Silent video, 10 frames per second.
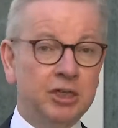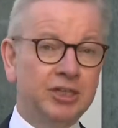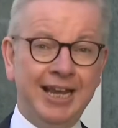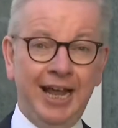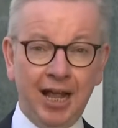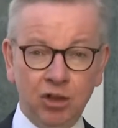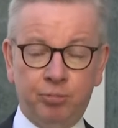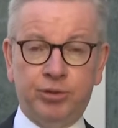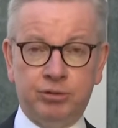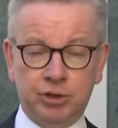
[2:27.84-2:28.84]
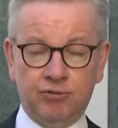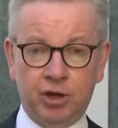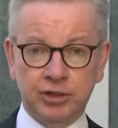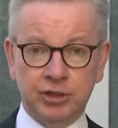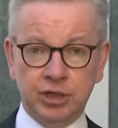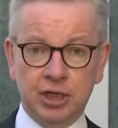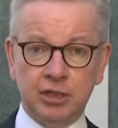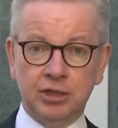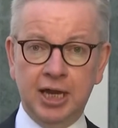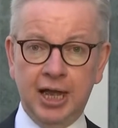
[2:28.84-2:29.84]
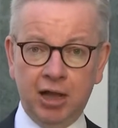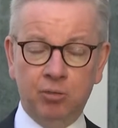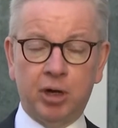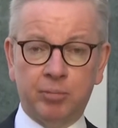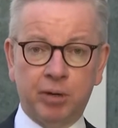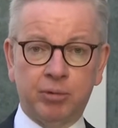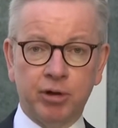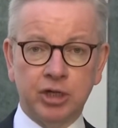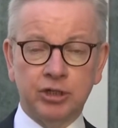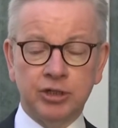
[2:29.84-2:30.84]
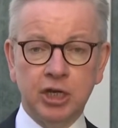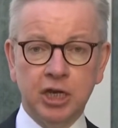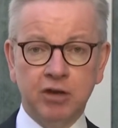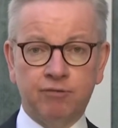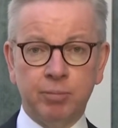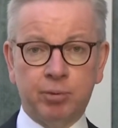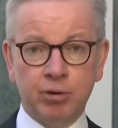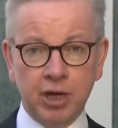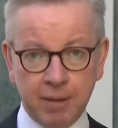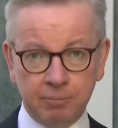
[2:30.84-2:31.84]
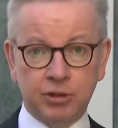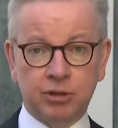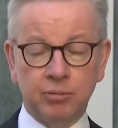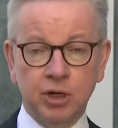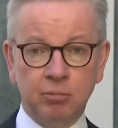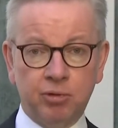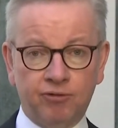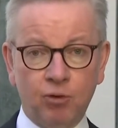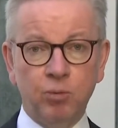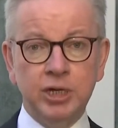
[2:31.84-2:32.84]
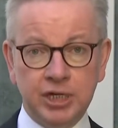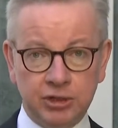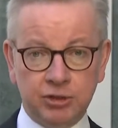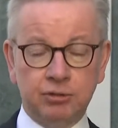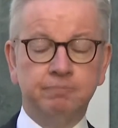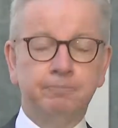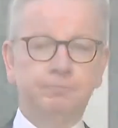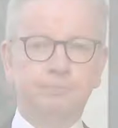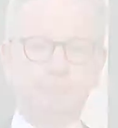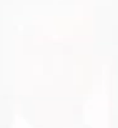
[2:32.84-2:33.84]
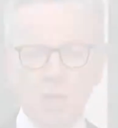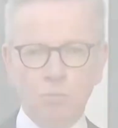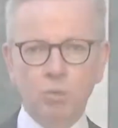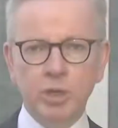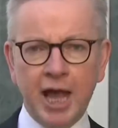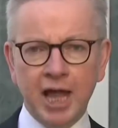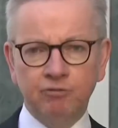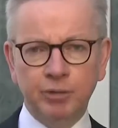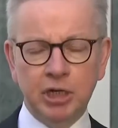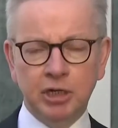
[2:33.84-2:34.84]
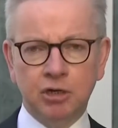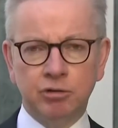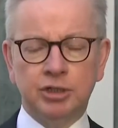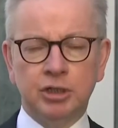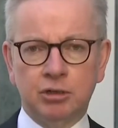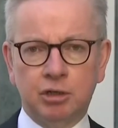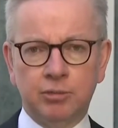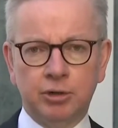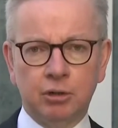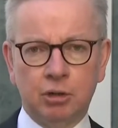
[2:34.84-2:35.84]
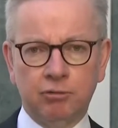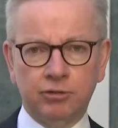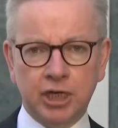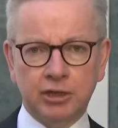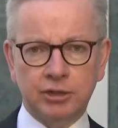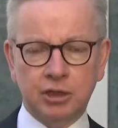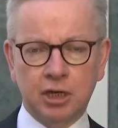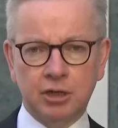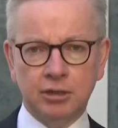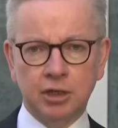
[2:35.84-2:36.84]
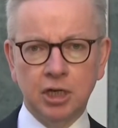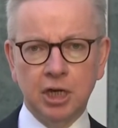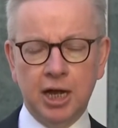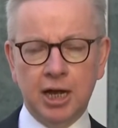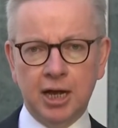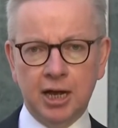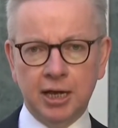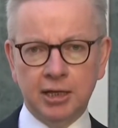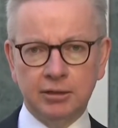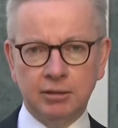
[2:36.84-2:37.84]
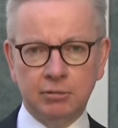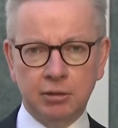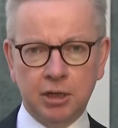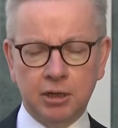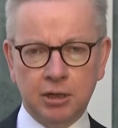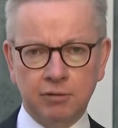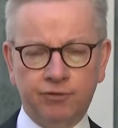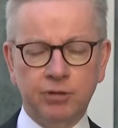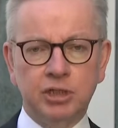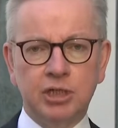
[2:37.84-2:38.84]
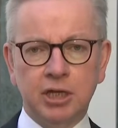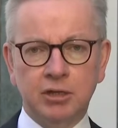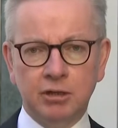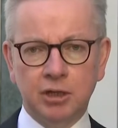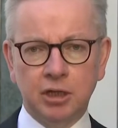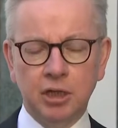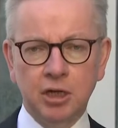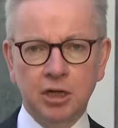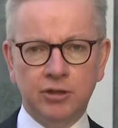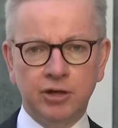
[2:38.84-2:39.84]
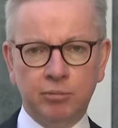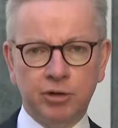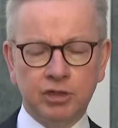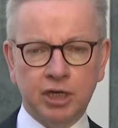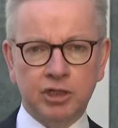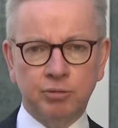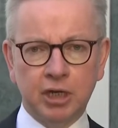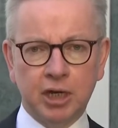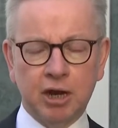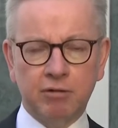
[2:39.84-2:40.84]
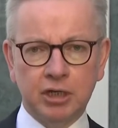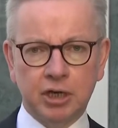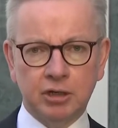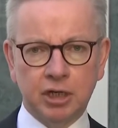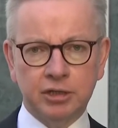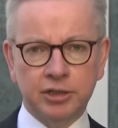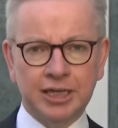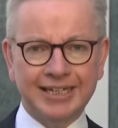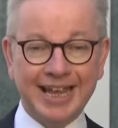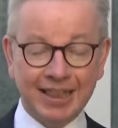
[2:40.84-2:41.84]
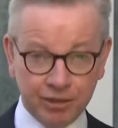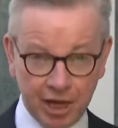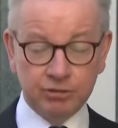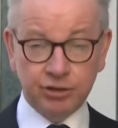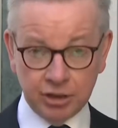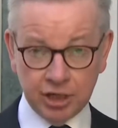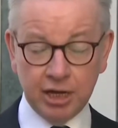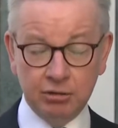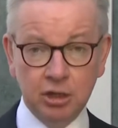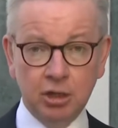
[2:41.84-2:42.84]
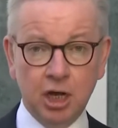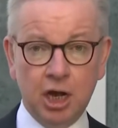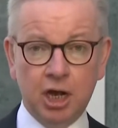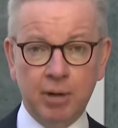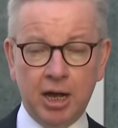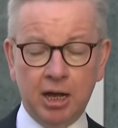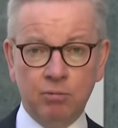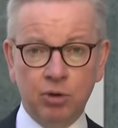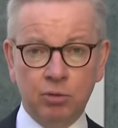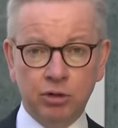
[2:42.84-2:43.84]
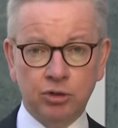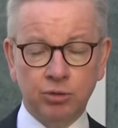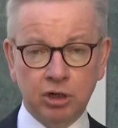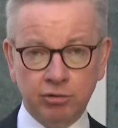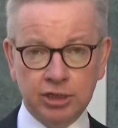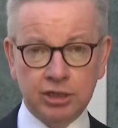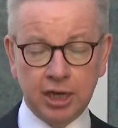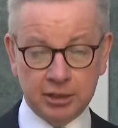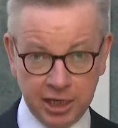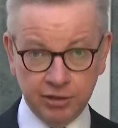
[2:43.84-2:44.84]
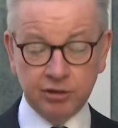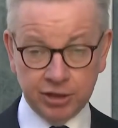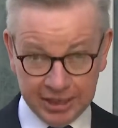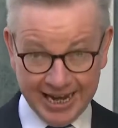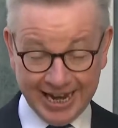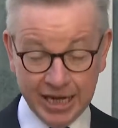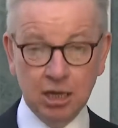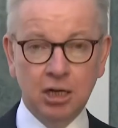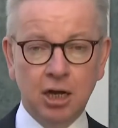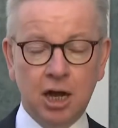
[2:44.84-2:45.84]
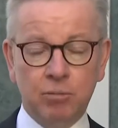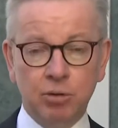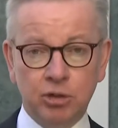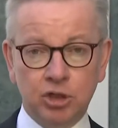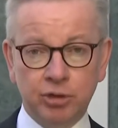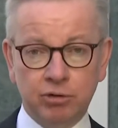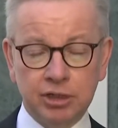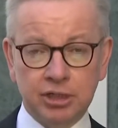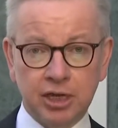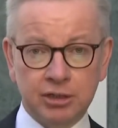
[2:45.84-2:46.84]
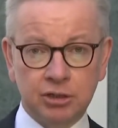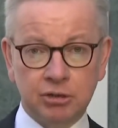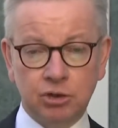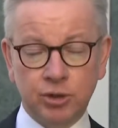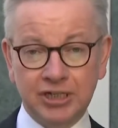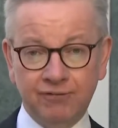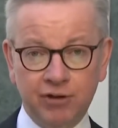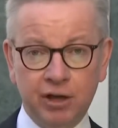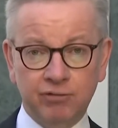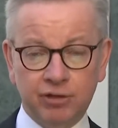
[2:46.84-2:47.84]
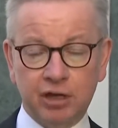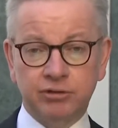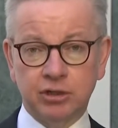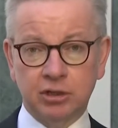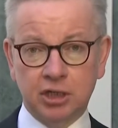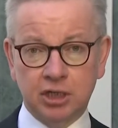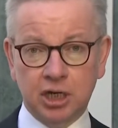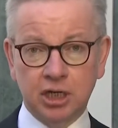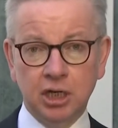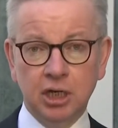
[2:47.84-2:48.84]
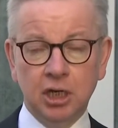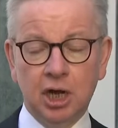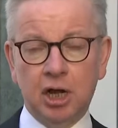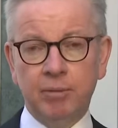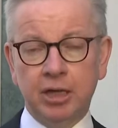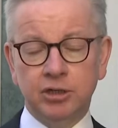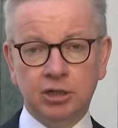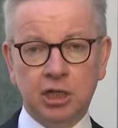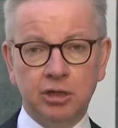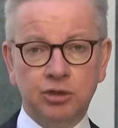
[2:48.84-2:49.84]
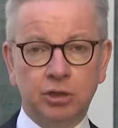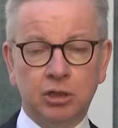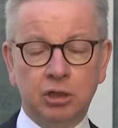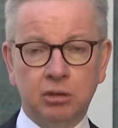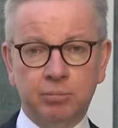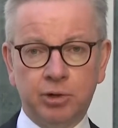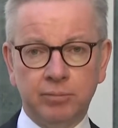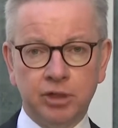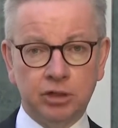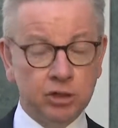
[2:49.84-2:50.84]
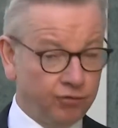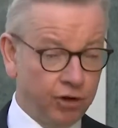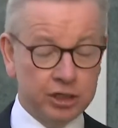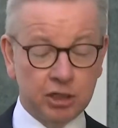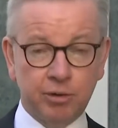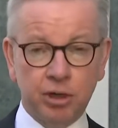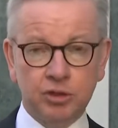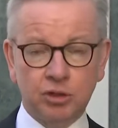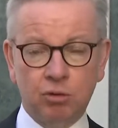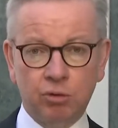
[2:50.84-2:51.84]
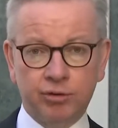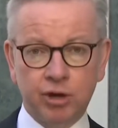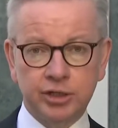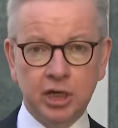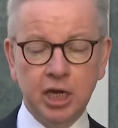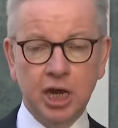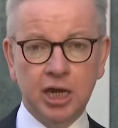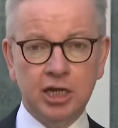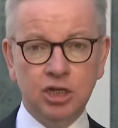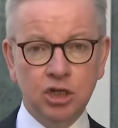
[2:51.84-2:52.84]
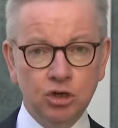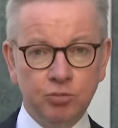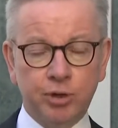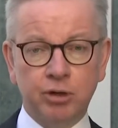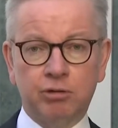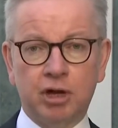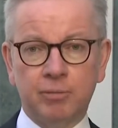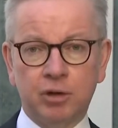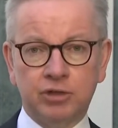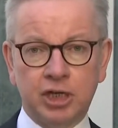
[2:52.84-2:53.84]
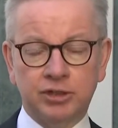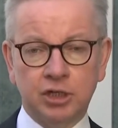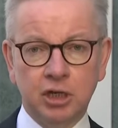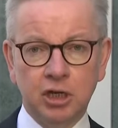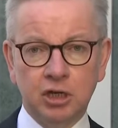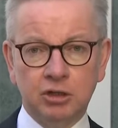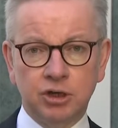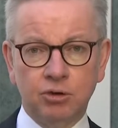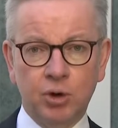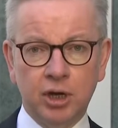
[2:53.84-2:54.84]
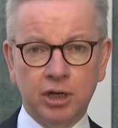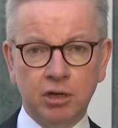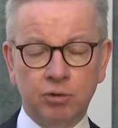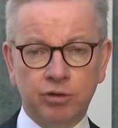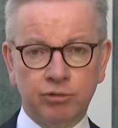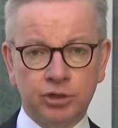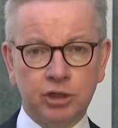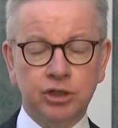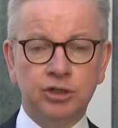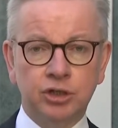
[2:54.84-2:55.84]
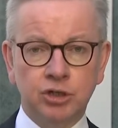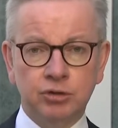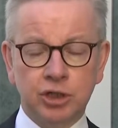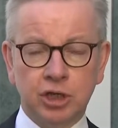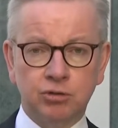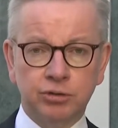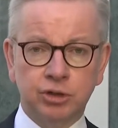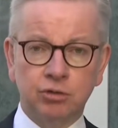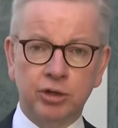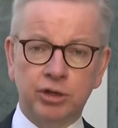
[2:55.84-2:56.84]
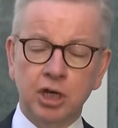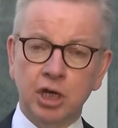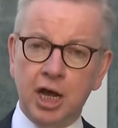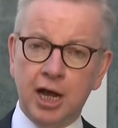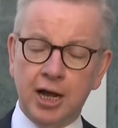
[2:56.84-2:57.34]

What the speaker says: But it doesn't help those advisors, it doesn't help our preparations if we preempt them before we need to. Well, we have been increasing the number of tests, and I can confirm today that the number of tests being carried out has hit 10,000 now, and we want to increase that, 10,000 a day. We want to increase that to 25,000 a day. And just last week, just Friday, the Prime Minister authorised a new programme of testing, so working with research institutes and also with